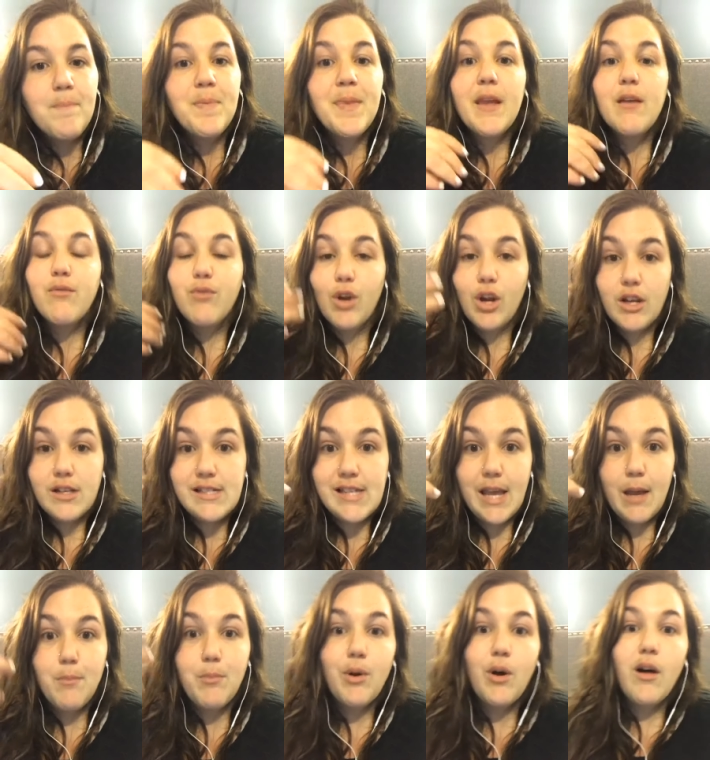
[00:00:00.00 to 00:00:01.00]
for
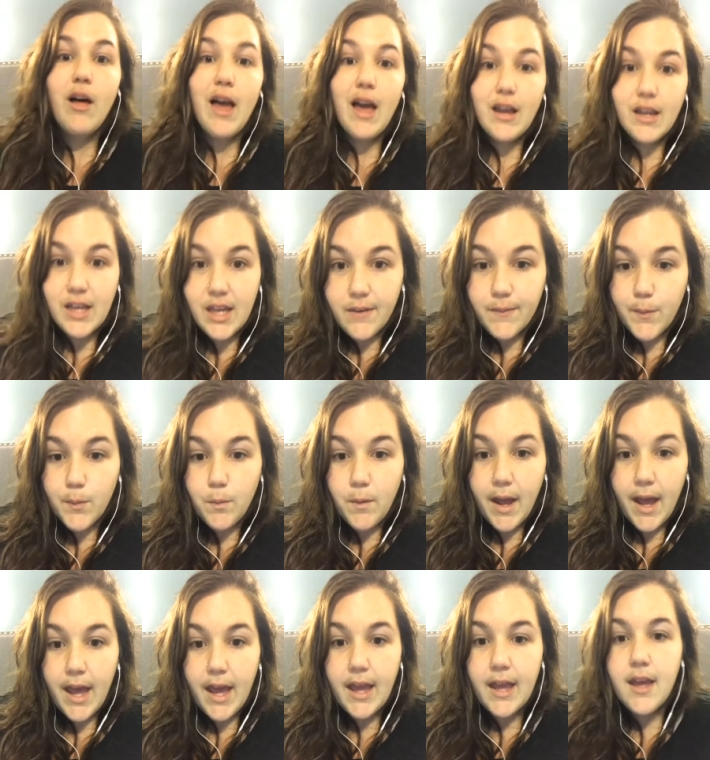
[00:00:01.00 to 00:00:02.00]
example, a
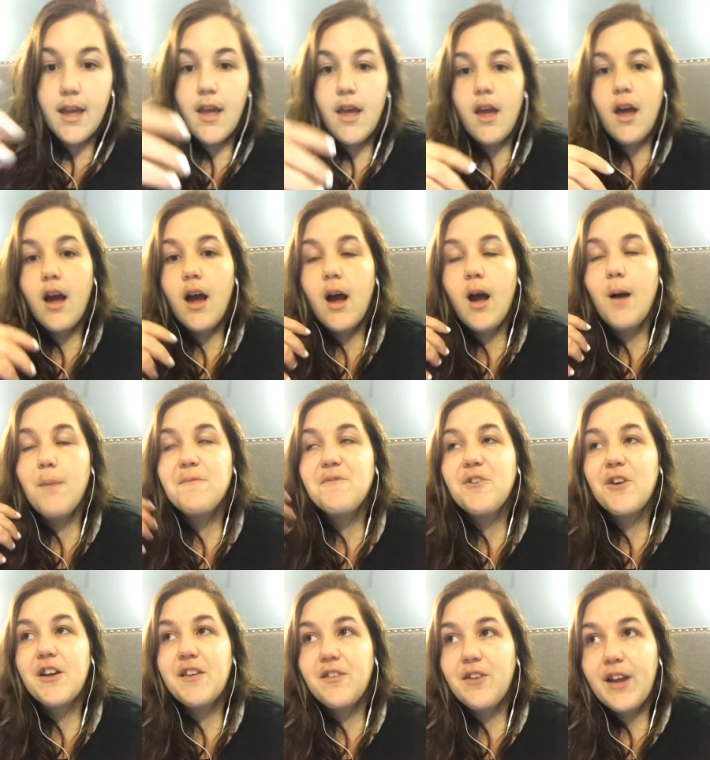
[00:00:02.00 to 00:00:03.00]
giveaway
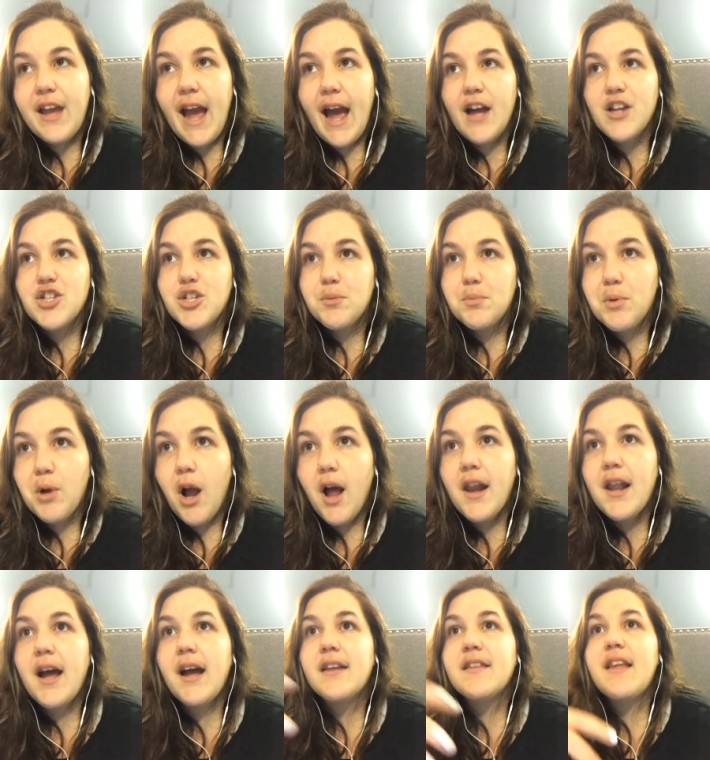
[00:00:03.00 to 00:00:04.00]
for either cash or
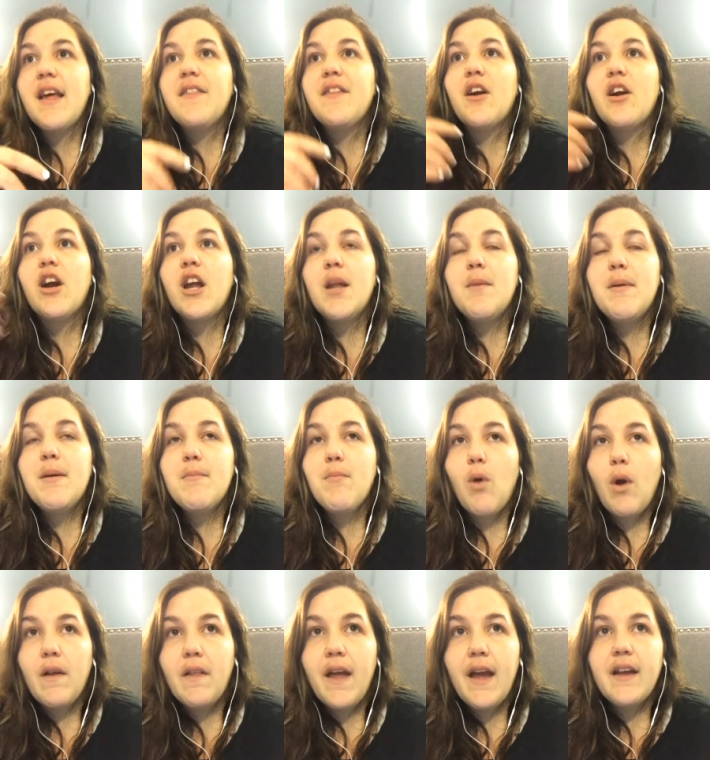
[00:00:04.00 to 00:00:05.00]
product, then they're going to be
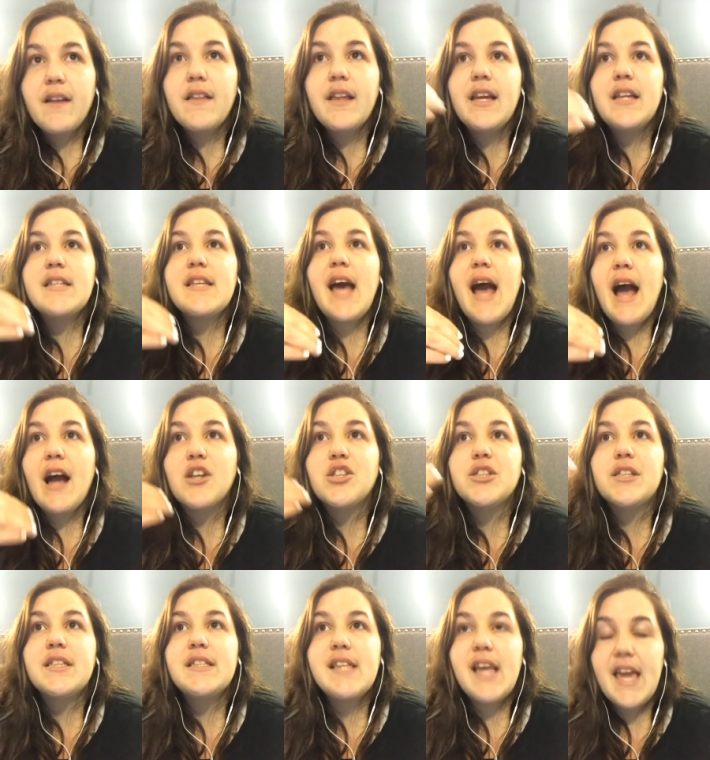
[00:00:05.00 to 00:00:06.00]
more likely to
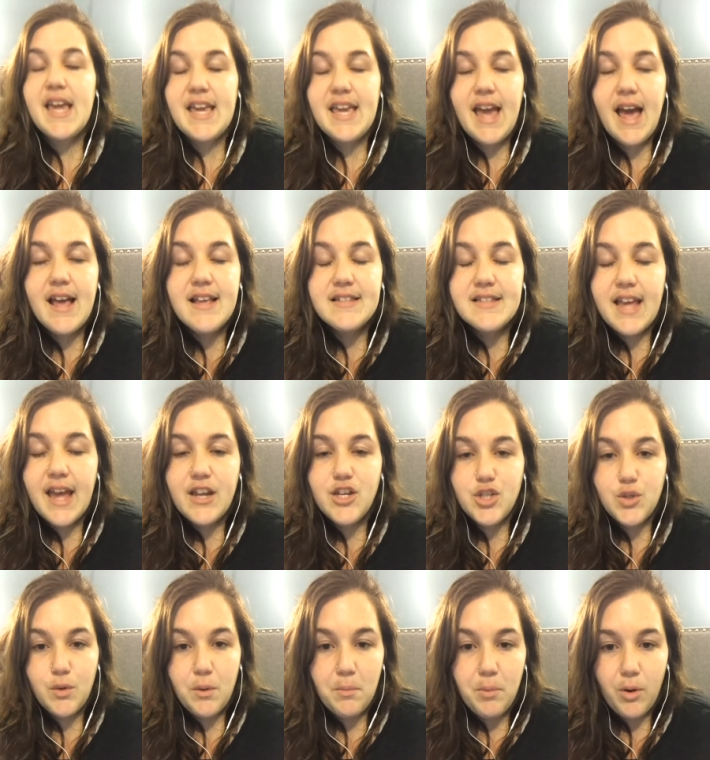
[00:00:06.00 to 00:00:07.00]
actually say yes and
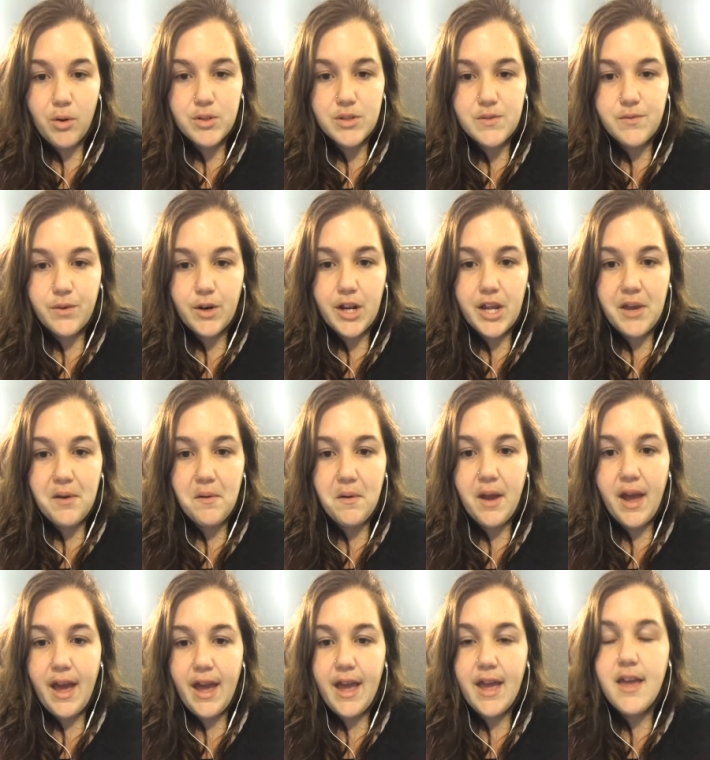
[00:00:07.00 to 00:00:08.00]
do a post for you,
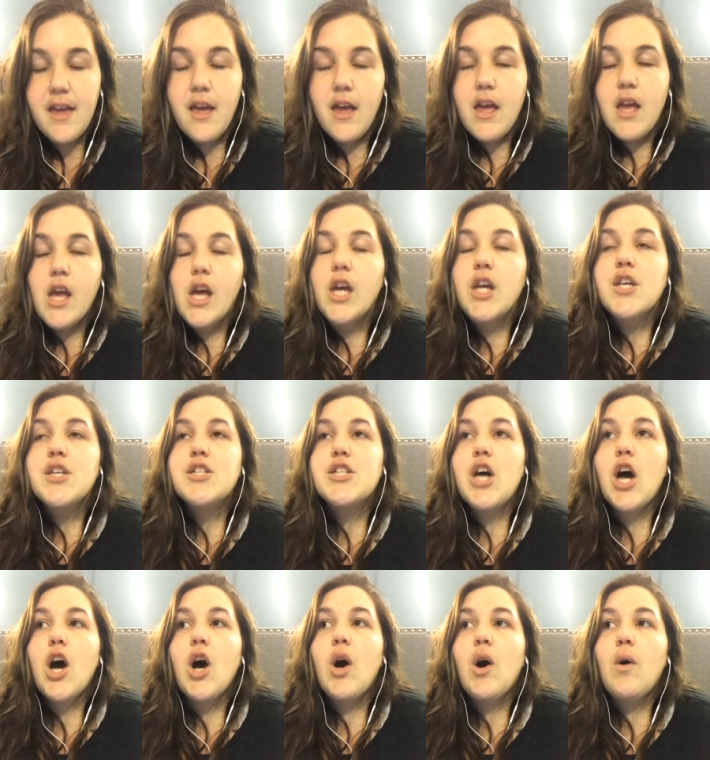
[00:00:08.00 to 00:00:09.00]
okay?
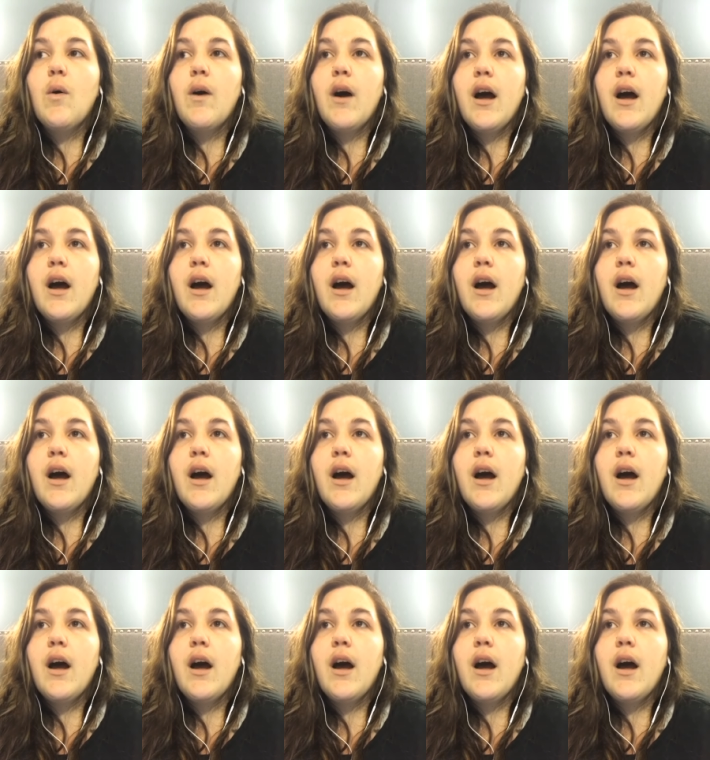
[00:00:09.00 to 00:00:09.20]
So